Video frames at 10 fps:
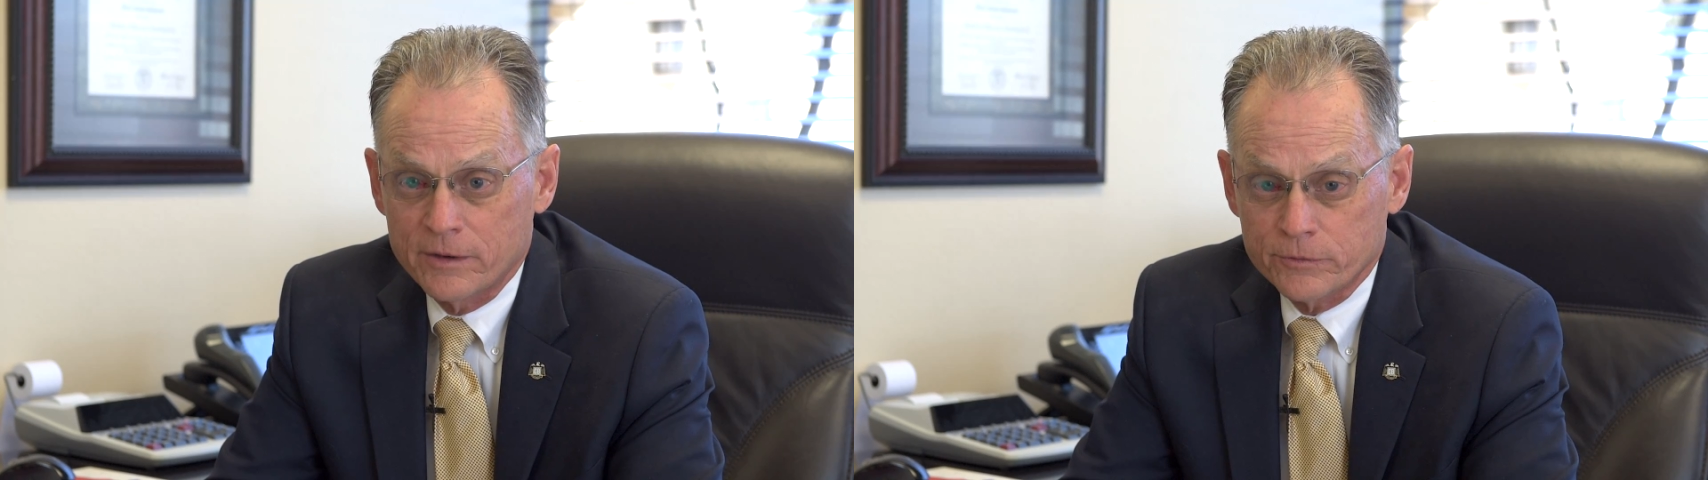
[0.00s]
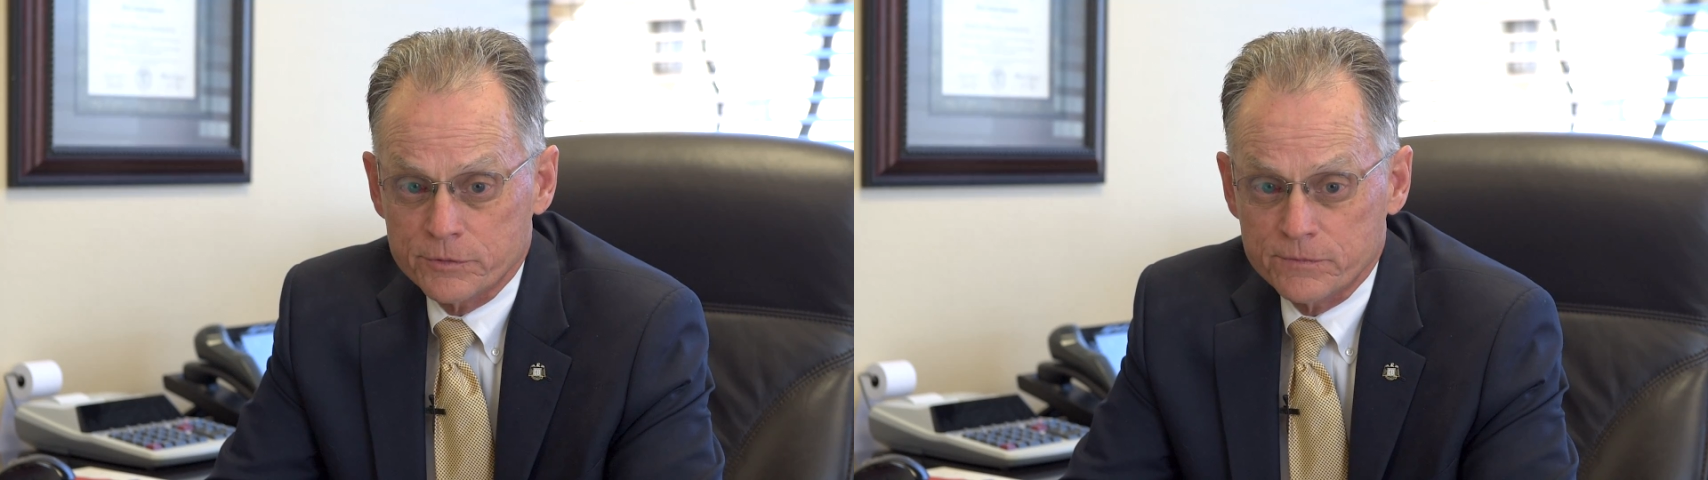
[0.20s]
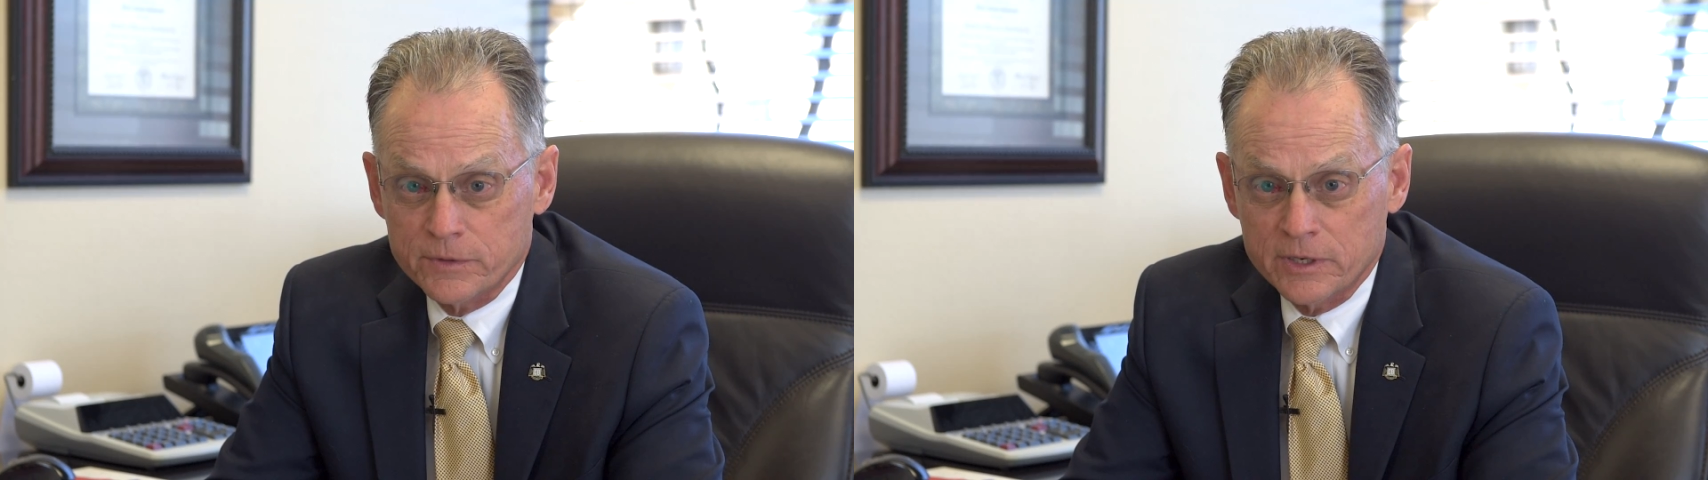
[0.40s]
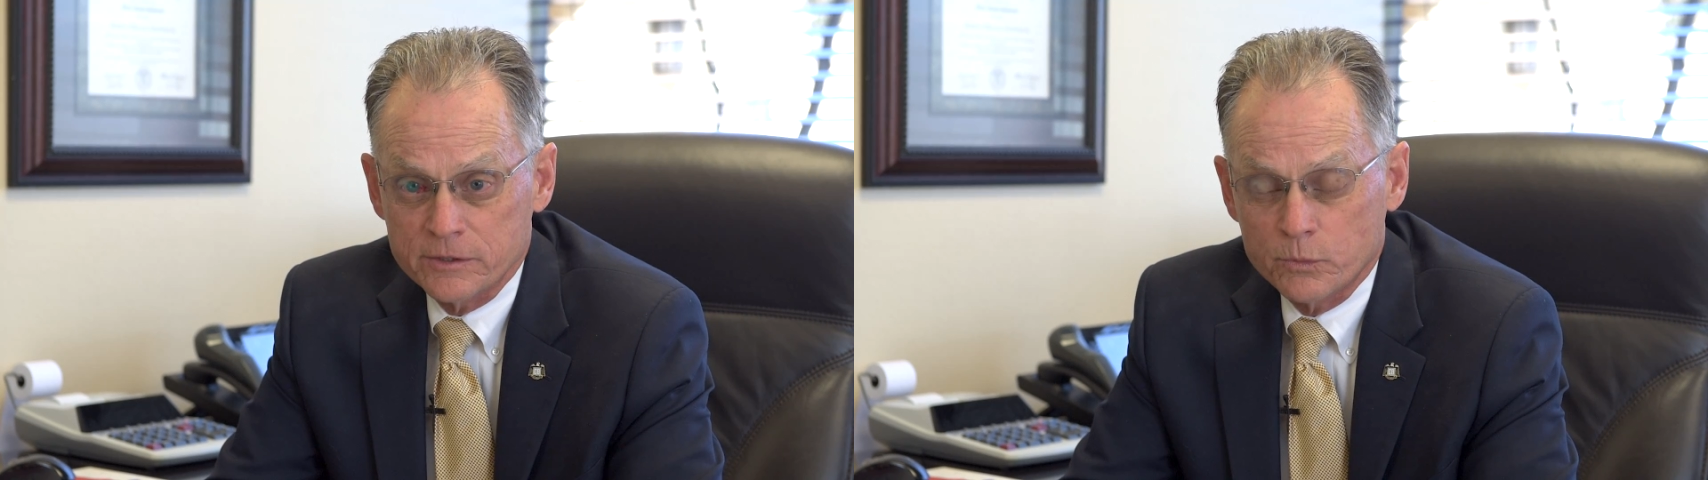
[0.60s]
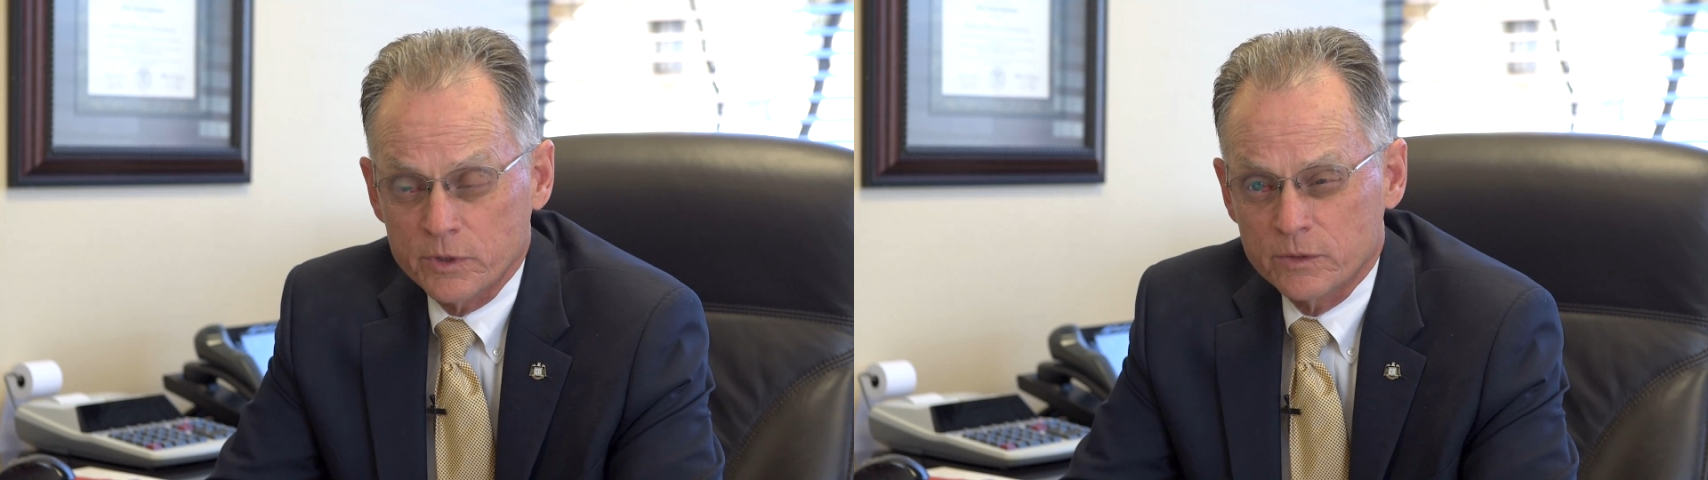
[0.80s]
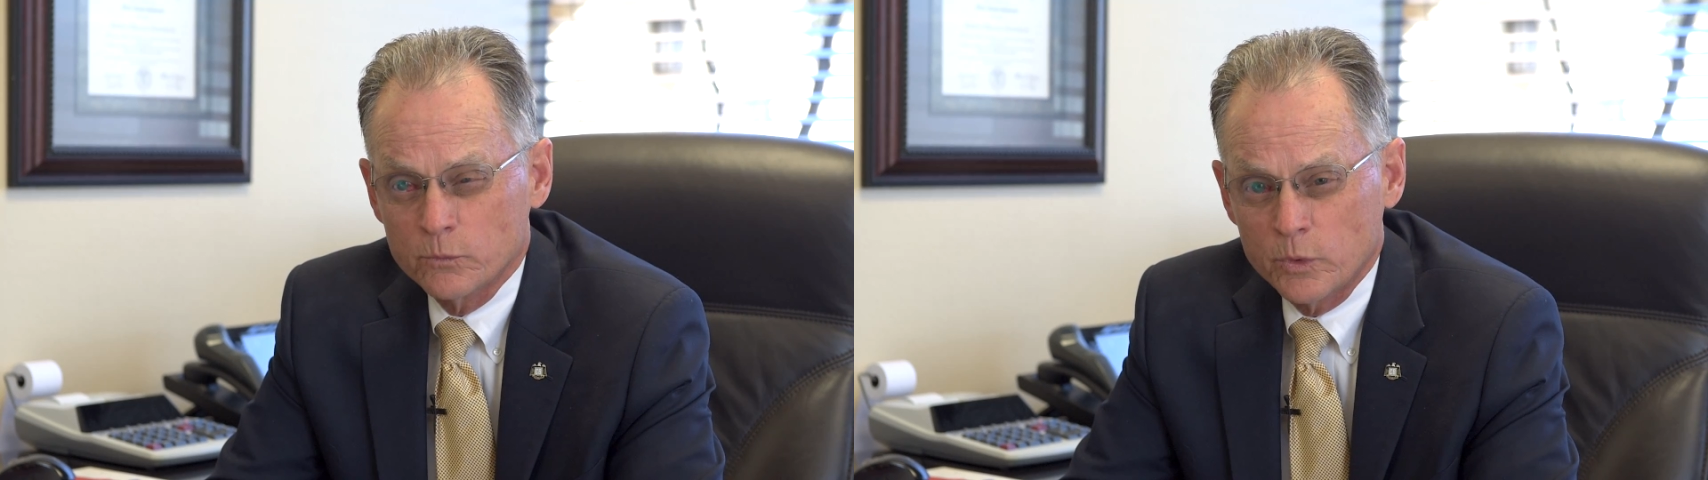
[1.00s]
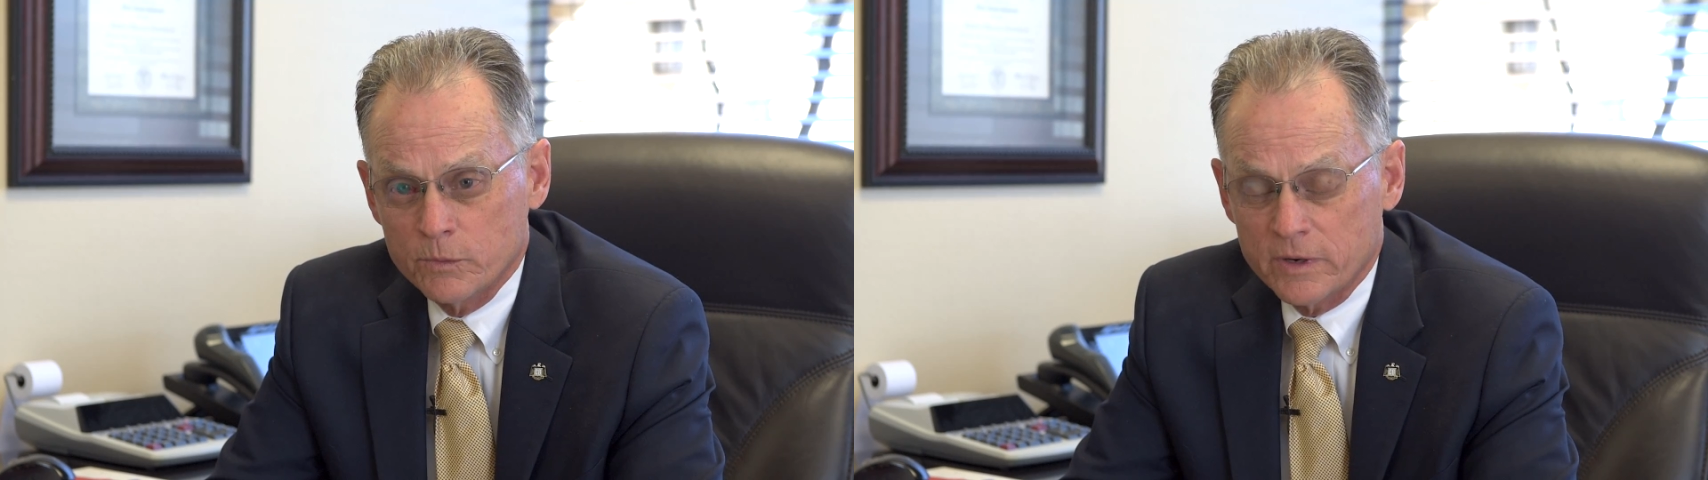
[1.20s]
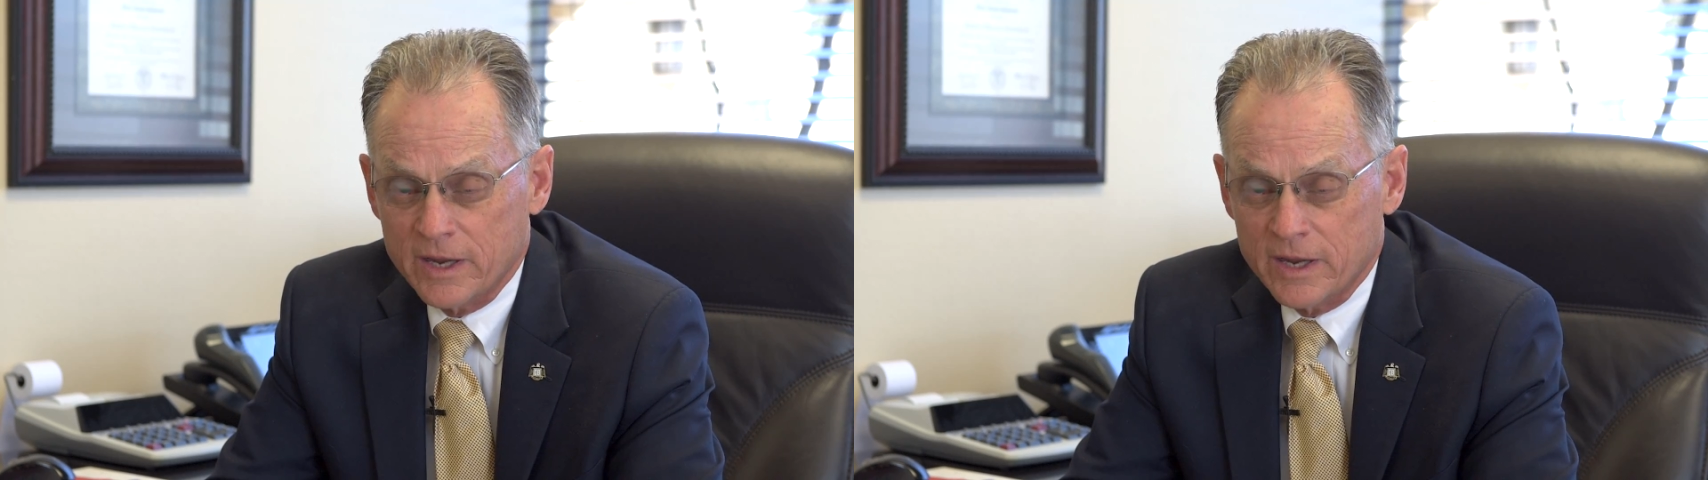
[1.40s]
on those funds. We would